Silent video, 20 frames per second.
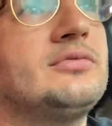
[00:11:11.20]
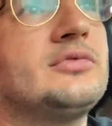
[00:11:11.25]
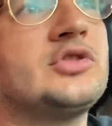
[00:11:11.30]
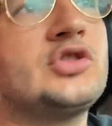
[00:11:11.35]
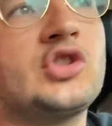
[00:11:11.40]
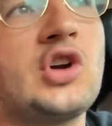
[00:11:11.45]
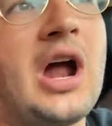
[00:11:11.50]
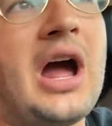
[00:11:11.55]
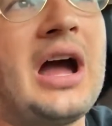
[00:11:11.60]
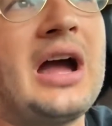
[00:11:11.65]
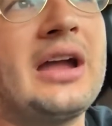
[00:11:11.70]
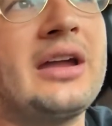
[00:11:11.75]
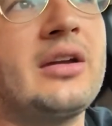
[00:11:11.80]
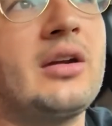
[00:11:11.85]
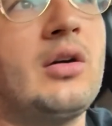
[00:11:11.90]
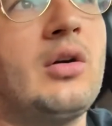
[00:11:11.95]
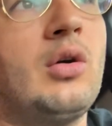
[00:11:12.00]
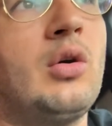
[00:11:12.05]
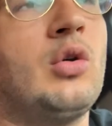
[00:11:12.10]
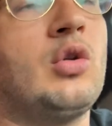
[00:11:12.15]
dry,
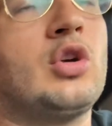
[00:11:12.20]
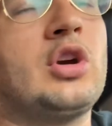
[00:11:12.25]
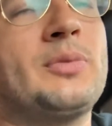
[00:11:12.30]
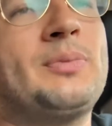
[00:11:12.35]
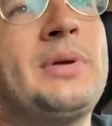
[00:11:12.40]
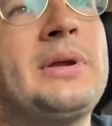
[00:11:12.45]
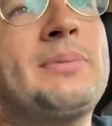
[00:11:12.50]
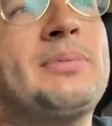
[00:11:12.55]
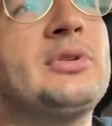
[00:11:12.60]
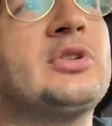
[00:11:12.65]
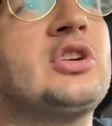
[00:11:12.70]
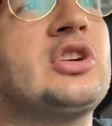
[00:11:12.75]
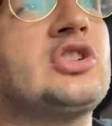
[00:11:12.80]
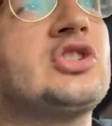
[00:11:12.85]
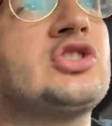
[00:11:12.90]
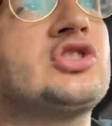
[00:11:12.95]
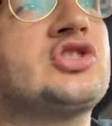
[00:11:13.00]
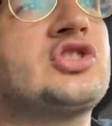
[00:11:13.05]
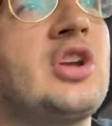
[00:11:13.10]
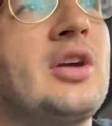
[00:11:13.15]
or people
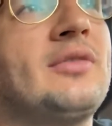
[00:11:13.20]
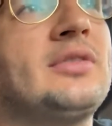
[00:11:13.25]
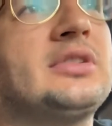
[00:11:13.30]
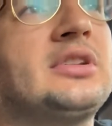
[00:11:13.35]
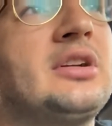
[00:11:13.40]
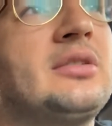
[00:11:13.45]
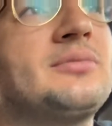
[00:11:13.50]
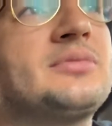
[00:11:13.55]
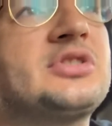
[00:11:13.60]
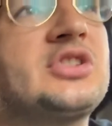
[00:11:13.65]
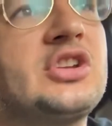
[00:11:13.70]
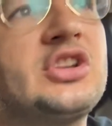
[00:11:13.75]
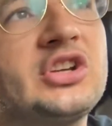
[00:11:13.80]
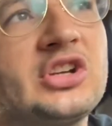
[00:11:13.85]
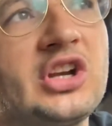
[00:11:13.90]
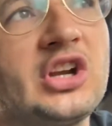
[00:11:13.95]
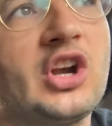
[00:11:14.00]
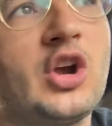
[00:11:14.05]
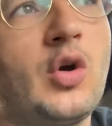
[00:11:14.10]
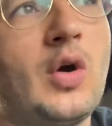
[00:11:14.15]
could shovel them, so you
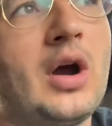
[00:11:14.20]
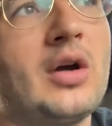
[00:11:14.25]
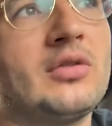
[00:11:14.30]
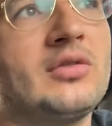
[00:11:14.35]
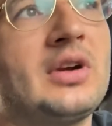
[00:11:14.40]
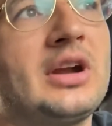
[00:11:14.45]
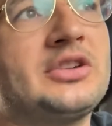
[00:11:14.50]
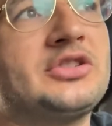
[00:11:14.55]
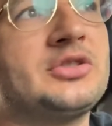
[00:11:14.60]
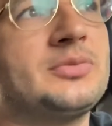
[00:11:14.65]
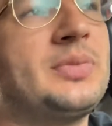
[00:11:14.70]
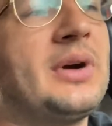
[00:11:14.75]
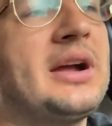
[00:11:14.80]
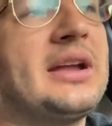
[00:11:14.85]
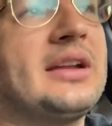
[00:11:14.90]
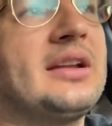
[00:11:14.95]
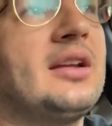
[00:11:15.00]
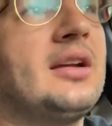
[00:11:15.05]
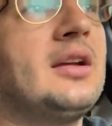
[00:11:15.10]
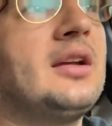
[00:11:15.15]
can go out and ride your
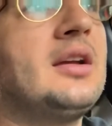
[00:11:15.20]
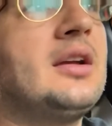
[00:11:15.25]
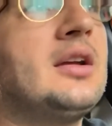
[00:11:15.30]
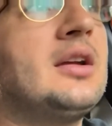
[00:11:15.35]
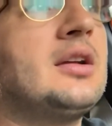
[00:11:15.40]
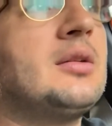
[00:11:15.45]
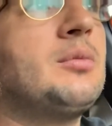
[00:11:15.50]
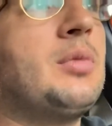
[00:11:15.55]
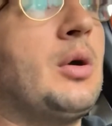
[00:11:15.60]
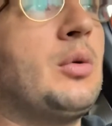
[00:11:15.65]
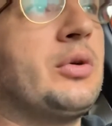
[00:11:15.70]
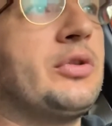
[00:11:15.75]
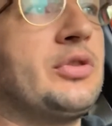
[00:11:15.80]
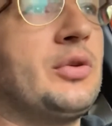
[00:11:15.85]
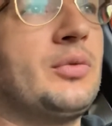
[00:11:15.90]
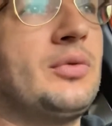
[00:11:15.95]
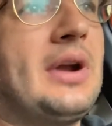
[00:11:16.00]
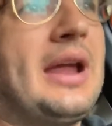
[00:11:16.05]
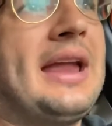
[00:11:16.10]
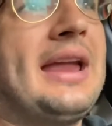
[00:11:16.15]
bike. But with
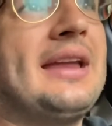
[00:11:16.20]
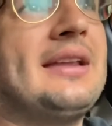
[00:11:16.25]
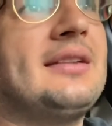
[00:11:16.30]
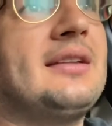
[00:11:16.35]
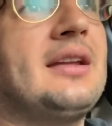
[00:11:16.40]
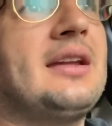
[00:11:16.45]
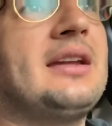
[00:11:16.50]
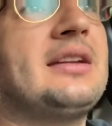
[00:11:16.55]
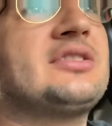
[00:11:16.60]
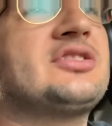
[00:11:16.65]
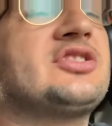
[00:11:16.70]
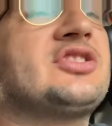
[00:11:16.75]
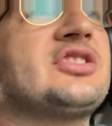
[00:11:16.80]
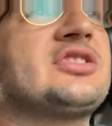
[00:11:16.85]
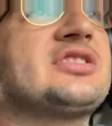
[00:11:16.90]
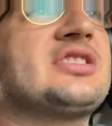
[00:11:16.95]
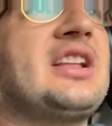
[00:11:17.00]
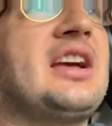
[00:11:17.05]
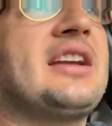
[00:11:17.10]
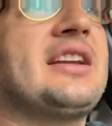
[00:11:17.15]
the rain, it's
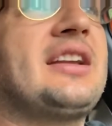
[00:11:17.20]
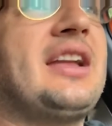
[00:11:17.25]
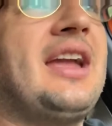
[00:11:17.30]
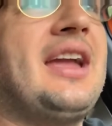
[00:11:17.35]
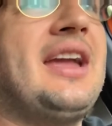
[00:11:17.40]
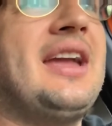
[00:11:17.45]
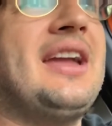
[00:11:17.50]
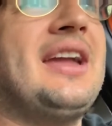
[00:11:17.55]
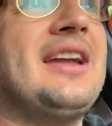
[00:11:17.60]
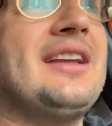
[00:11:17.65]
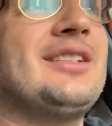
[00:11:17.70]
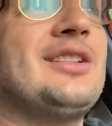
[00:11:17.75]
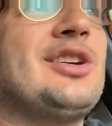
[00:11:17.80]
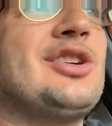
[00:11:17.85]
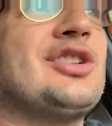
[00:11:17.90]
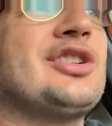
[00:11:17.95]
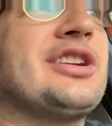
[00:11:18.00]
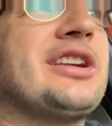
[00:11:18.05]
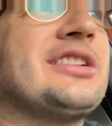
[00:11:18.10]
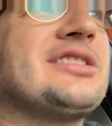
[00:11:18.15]
just like, hey,
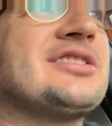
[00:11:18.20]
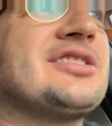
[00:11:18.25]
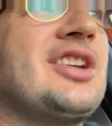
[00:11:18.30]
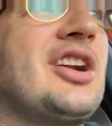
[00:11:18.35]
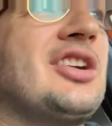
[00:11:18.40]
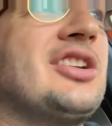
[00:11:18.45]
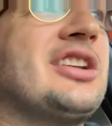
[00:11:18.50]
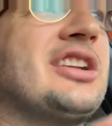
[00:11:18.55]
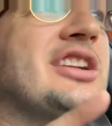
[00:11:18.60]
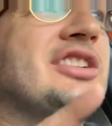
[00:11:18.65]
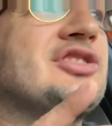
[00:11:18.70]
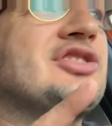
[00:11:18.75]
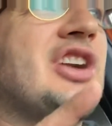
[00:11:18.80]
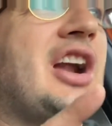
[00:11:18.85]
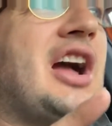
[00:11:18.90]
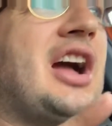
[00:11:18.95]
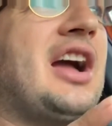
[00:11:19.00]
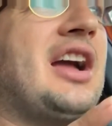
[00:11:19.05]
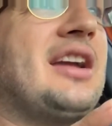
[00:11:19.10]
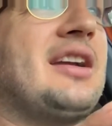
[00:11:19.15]
look, it's starting to get
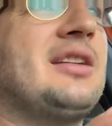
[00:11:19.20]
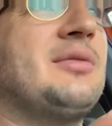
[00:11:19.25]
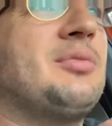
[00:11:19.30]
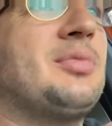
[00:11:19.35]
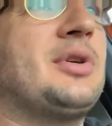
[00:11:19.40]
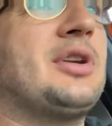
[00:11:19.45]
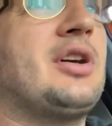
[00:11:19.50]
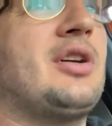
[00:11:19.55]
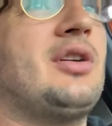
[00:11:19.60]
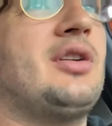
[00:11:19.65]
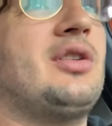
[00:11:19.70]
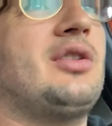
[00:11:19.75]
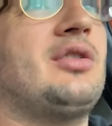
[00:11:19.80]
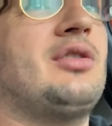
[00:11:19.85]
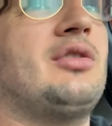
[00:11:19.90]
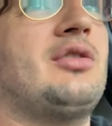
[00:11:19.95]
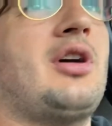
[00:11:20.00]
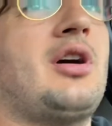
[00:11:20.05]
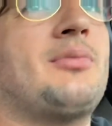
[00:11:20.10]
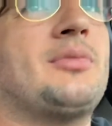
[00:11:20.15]
dry, but
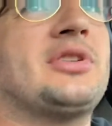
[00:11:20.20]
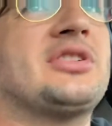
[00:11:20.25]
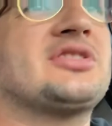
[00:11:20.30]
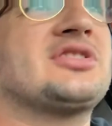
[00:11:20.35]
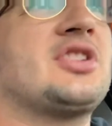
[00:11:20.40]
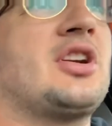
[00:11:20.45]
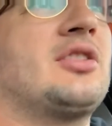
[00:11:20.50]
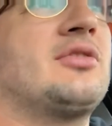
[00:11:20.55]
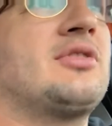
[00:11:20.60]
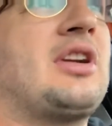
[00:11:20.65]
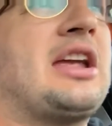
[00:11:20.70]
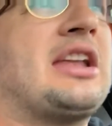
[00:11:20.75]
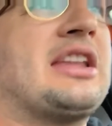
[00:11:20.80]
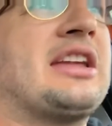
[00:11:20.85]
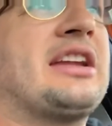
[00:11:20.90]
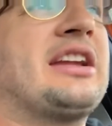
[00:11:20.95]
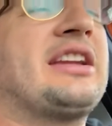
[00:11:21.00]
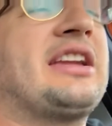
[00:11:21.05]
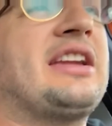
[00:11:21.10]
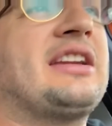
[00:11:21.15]
oh, I'm going to start
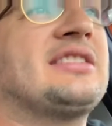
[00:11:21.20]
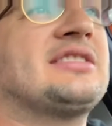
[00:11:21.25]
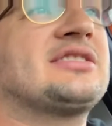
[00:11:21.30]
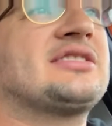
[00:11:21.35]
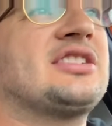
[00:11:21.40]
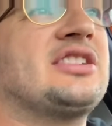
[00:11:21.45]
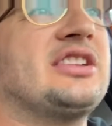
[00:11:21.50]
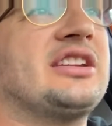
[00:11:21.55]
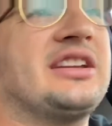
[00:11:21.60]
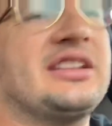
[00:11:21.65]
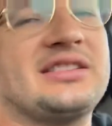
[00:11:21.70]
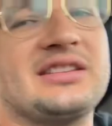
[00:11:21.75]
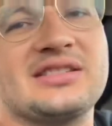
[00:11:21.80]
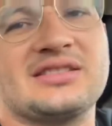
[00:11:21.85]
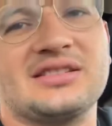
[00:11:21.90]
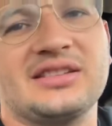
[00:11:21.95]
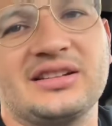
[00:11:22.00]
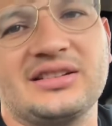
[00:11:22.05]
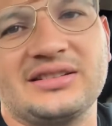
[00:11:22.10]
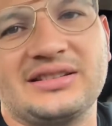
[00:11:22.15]
raining again, so you get
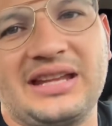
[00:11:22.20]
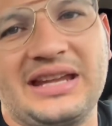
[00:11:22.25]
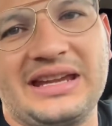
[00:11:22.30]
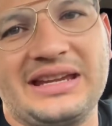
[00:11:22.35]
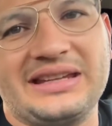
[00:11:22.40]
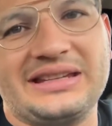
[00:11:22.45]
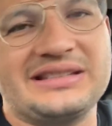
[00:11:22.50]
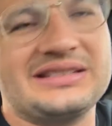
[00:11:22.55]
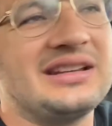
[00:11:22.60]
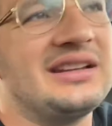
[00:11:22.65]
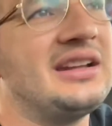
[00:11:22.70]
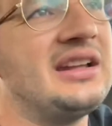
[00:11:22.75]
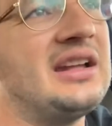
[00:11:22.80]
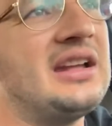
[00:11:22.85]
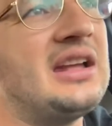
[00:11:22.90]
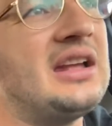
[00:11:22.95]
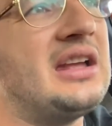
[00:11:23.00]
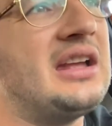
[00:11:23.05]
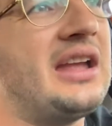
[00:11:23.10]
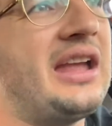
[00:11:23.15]
this little tease.
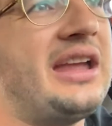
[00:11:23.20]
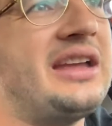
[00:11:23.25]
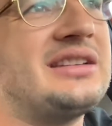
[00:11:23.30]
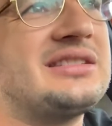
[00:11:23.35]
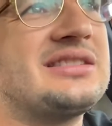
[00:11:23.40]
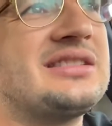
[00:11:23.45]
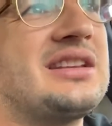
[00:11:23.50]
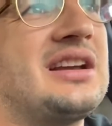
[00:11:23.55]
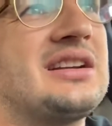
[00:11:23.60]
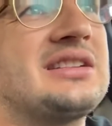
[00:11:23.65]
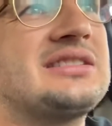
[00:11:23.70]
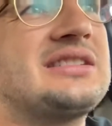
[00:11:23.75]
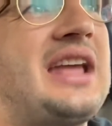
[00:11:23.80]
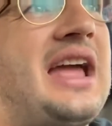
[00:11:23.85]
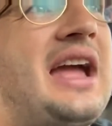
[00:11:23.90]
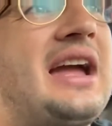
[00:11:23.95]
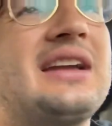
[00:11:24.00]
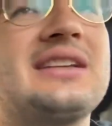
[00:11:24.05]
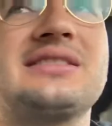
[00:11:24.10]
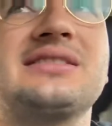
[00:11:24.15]
It sucks
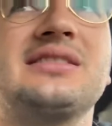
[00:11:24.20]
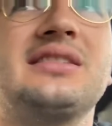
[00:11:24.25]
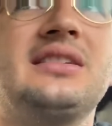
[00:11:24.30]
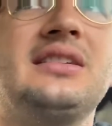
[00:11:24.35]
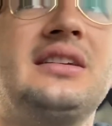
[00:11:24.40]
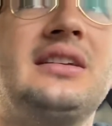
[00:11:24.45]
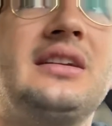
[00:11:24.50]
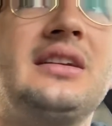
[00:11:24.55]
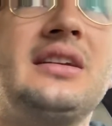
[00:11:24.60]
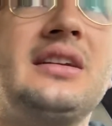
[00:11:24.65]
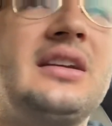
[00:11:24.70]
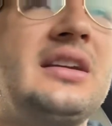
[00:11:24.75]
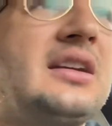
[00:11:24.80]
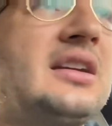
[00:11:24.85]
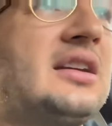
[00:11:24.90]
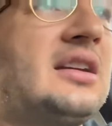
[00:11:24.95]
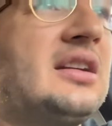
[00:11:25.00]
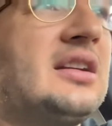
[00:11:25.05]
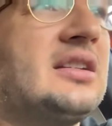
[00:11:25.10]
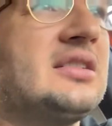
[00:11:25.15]
ass.
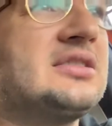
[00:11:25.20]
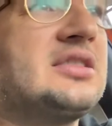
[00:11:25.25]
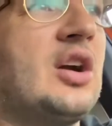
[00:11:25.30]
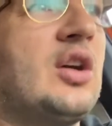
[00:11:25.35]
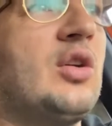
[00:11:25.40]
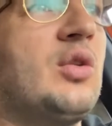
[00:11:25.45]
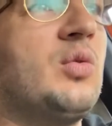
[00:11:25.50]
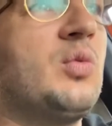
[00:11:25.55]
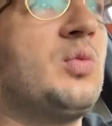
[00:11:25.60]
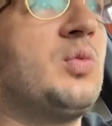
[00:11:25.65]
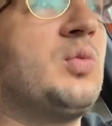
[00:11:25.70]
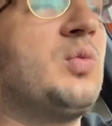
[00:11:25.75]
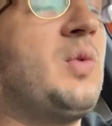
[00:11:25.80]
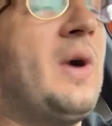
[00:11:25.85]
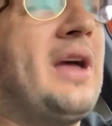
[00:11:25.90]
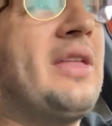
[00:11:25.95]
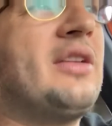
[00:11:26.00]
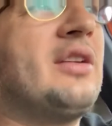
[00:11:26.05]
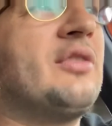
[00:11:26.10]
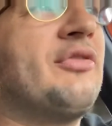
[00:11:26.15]
So
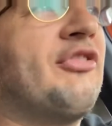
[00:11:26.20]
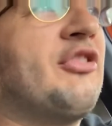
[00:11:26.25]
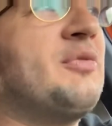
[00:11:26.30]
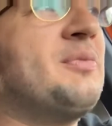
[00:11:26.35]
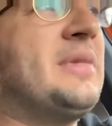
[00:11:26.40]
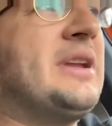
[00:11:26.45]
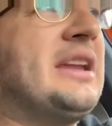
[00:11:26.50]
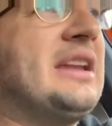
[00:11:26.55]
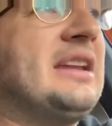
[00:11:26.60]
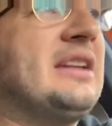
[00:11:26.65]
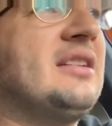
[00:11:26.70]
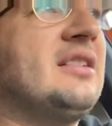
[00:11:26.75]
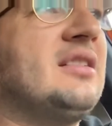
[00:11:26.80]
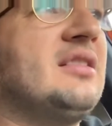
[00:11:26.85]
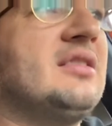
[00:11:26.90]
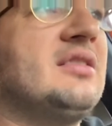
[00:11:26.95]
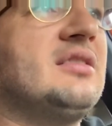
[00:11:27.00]
weather for me